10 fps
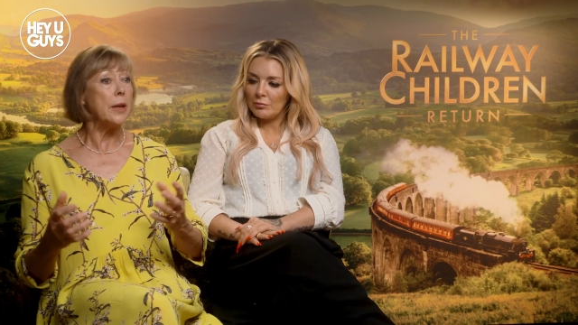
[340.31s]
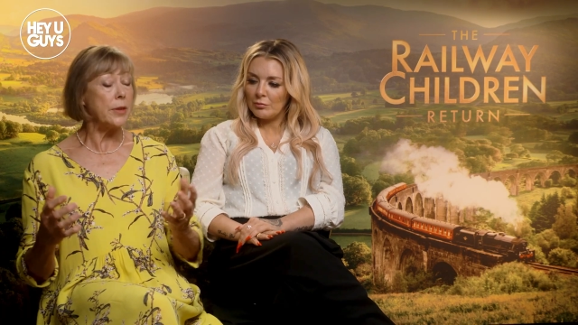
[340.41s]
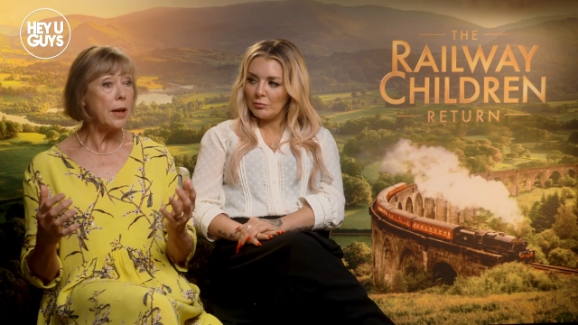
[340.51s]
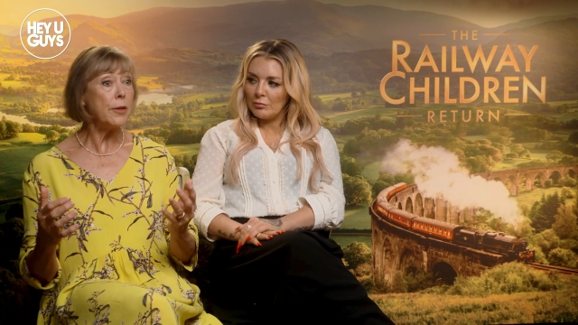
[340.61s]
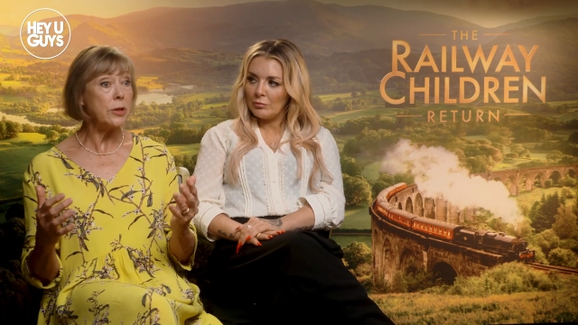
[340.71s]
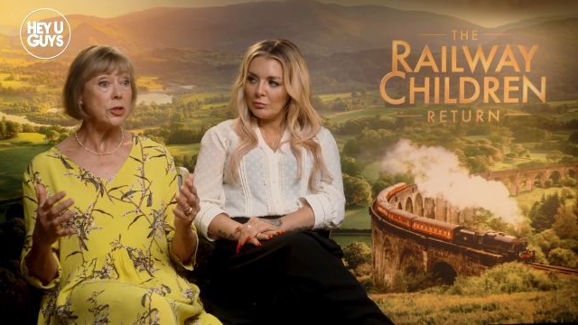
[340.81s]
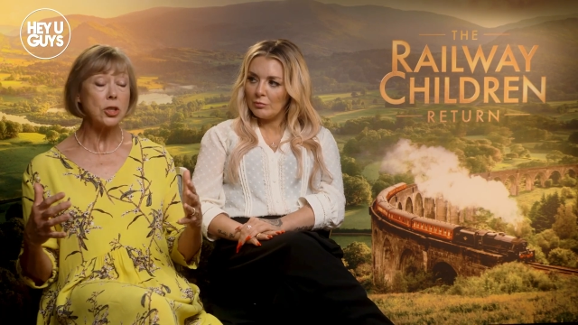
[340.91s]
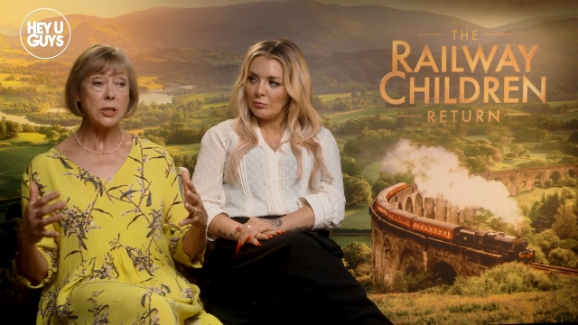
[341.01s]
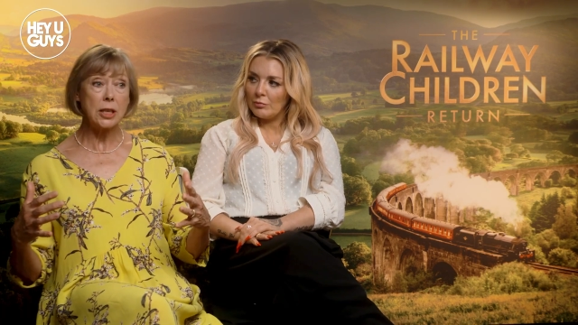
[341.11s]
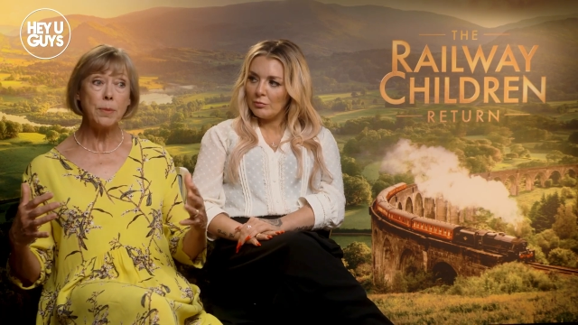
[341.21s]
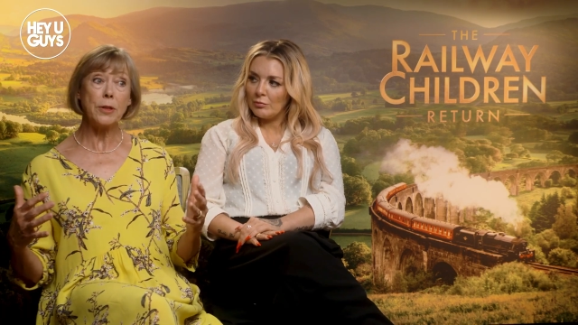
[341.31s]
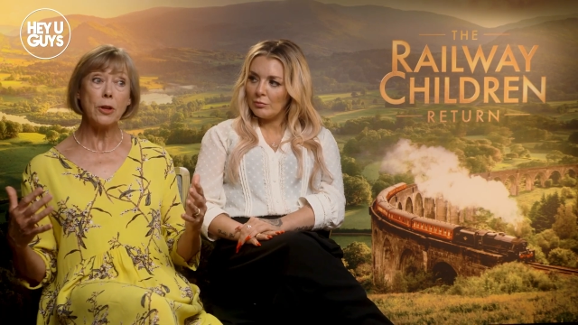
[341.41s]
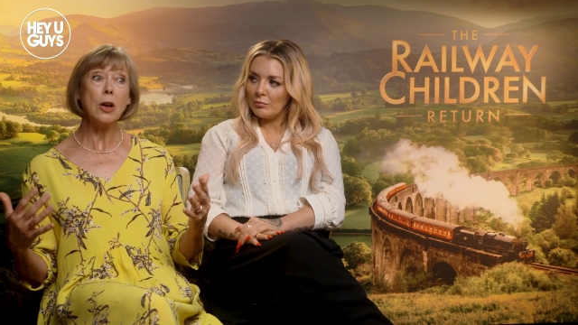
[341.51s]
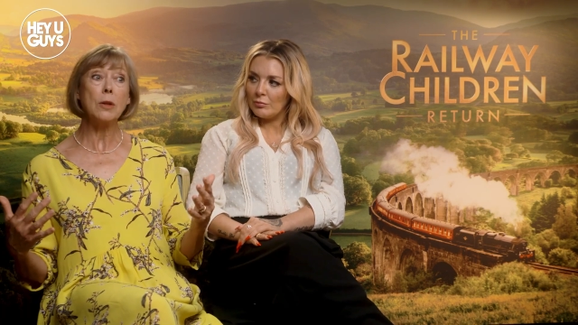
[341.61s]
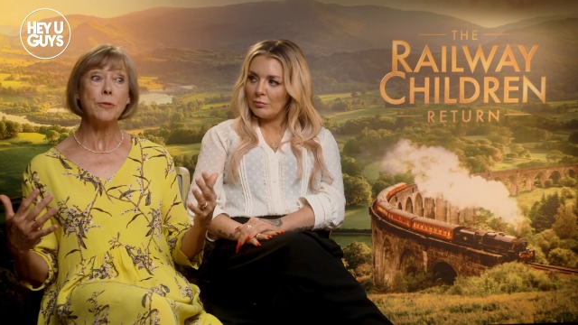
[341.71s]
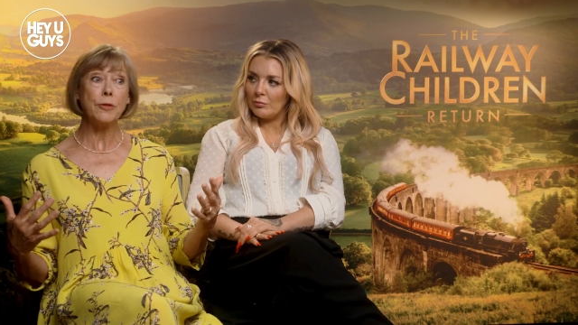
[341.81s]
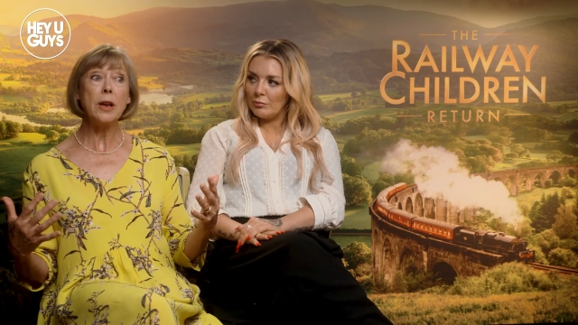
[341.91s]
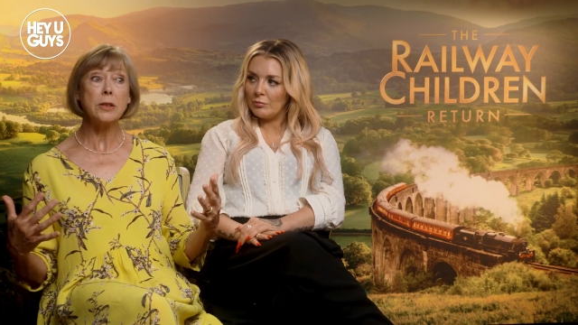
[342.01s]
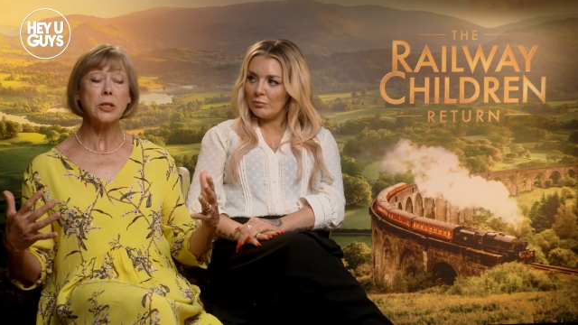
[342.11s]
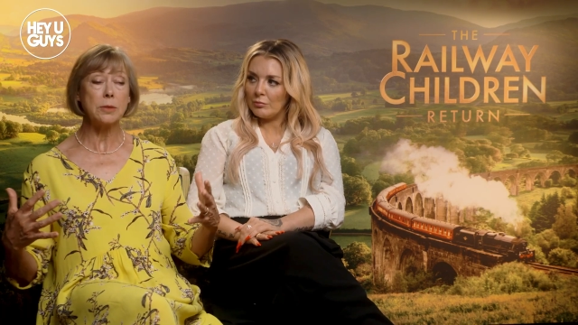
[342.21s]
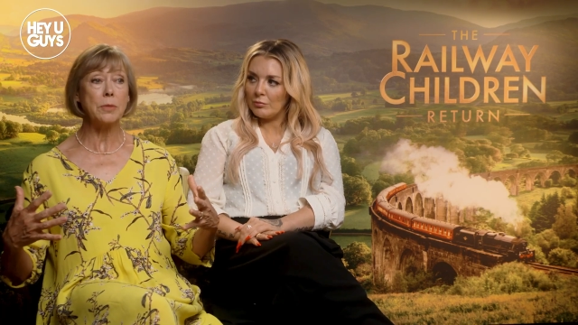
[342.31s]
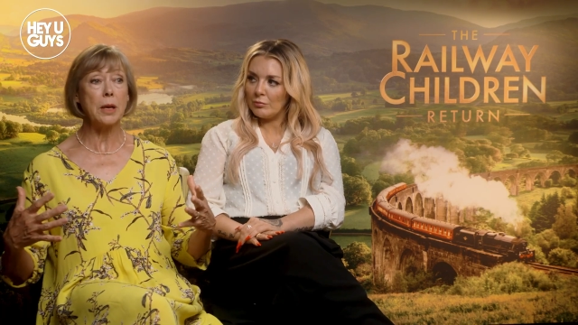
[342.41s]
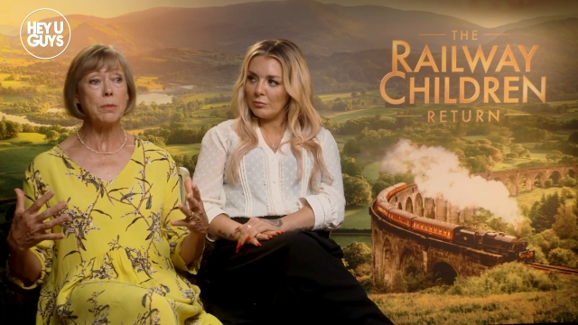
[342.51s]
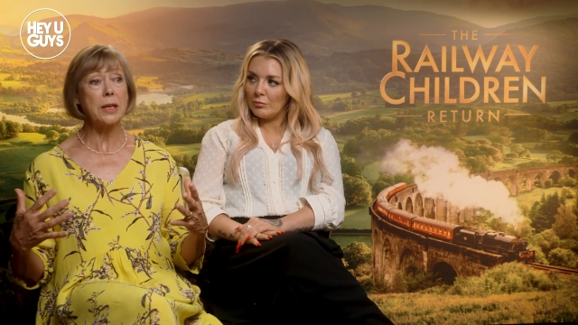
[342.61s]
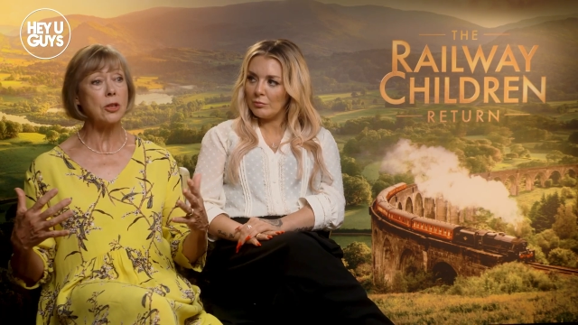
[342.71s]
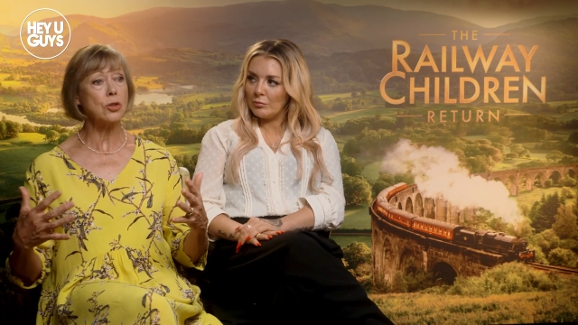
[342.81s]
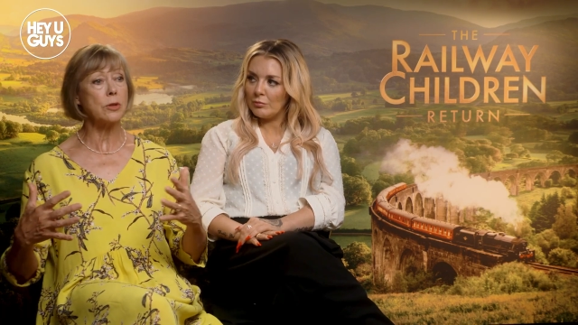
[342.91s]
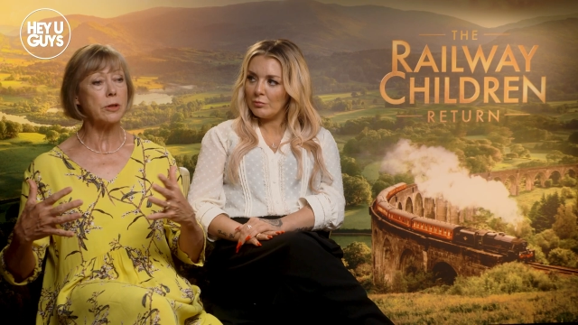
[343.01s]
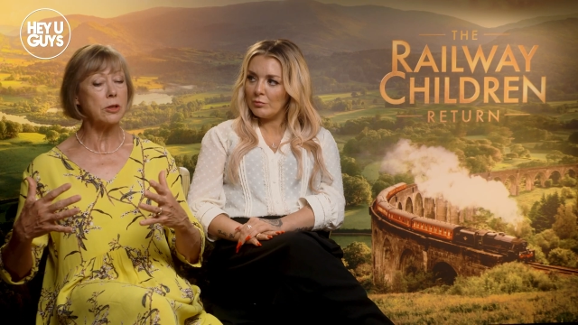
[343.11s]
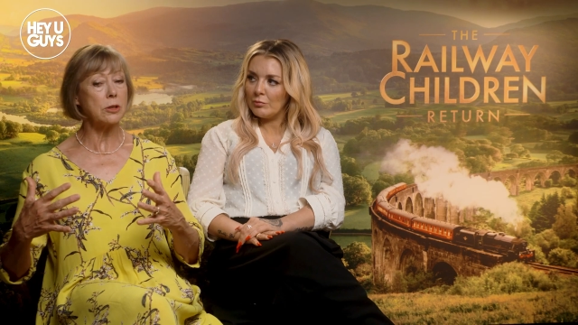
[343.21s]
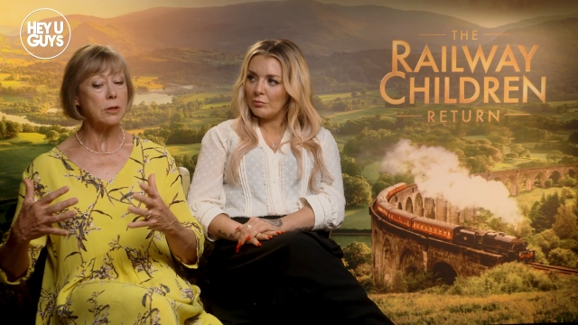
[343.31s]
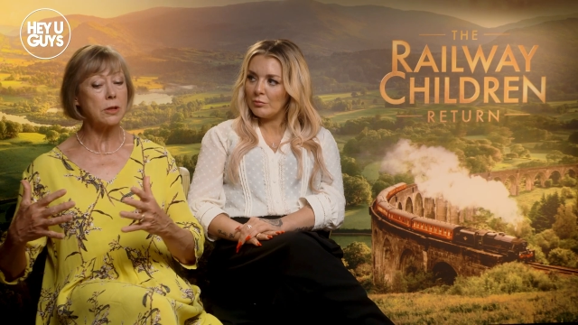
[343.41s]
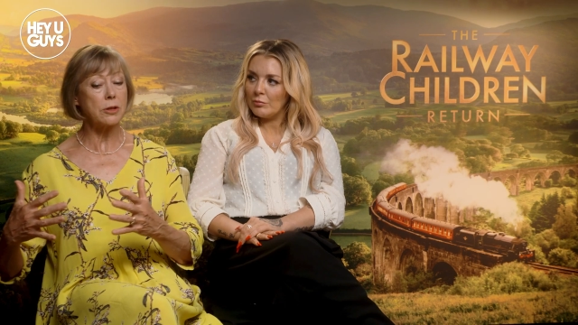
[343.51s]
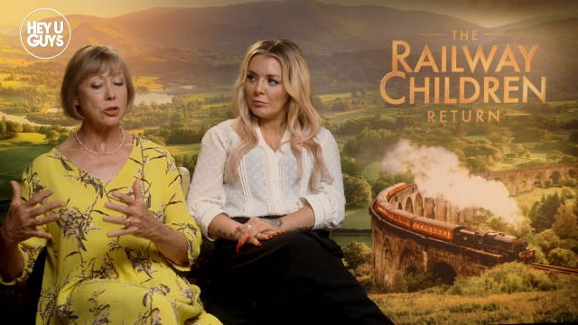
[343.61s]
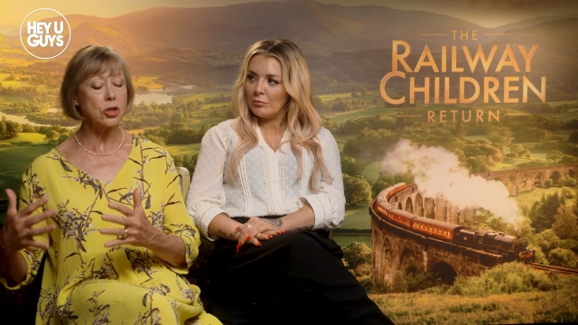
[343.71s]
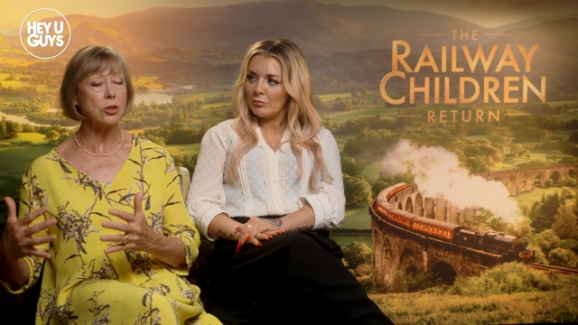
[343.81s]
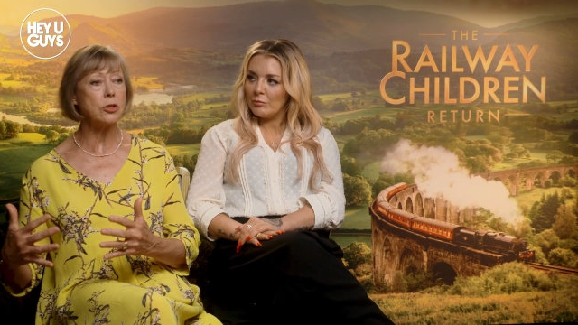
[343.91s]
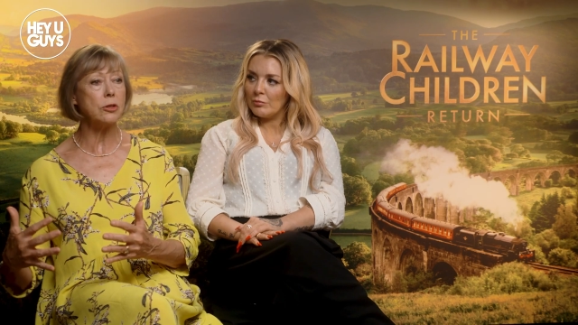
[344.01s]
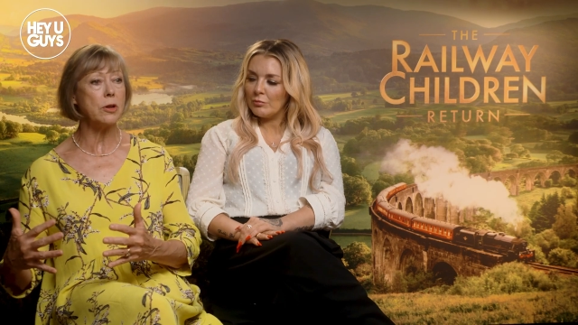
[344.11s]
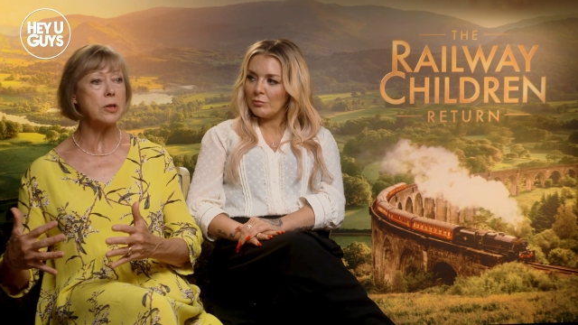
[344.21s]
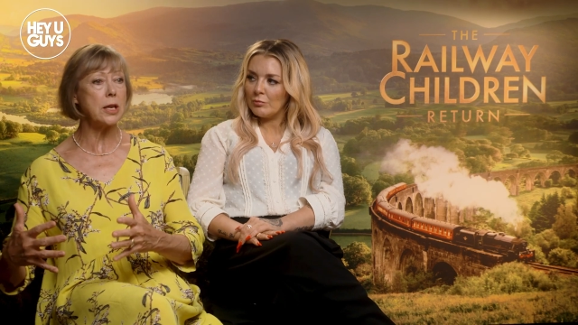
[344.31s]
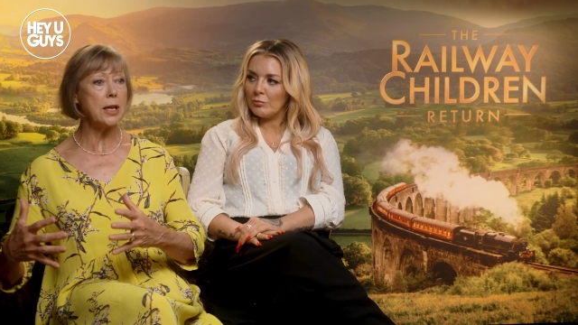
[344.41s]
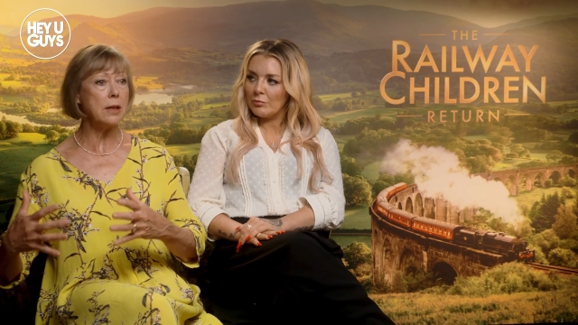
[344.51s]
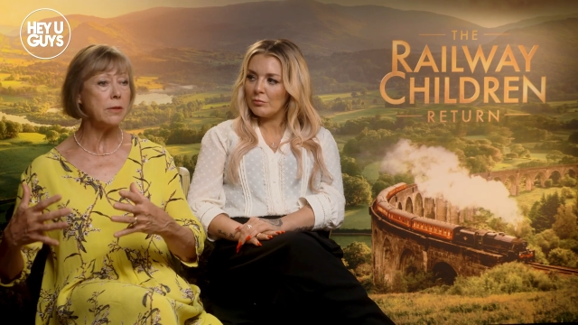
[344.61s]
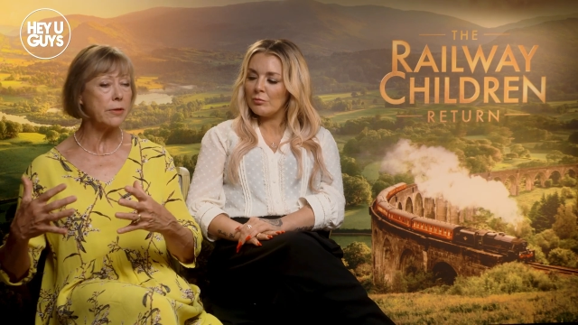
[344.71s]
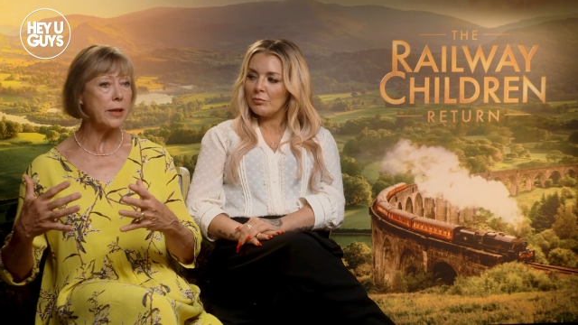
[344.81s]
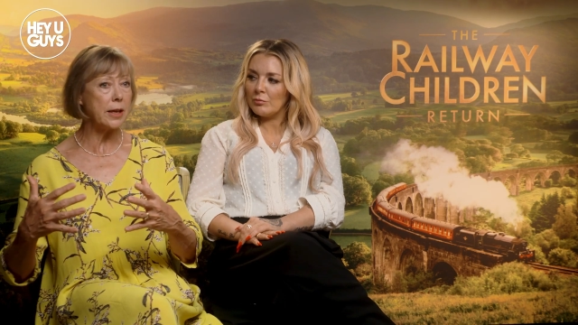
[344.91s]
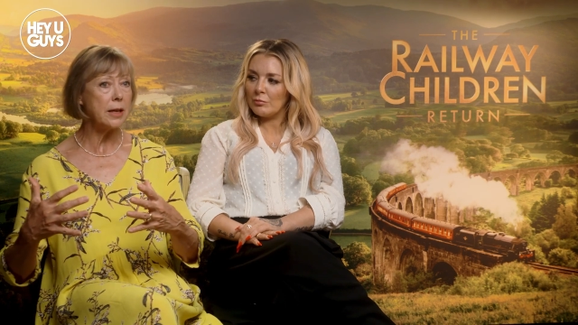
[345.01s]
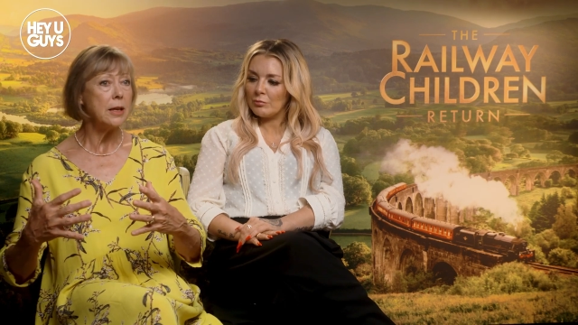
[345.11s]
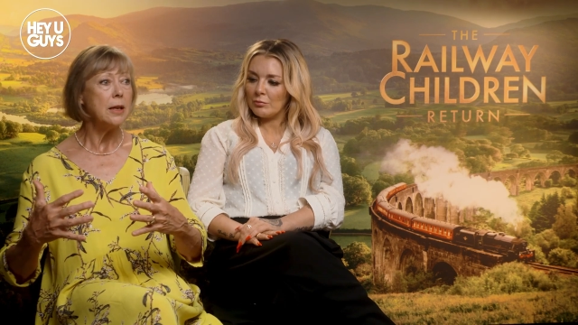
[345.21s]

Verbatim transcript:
Speaker 1: And the other is just keeping the home front and, and making sure that the, that the children are okay, that they're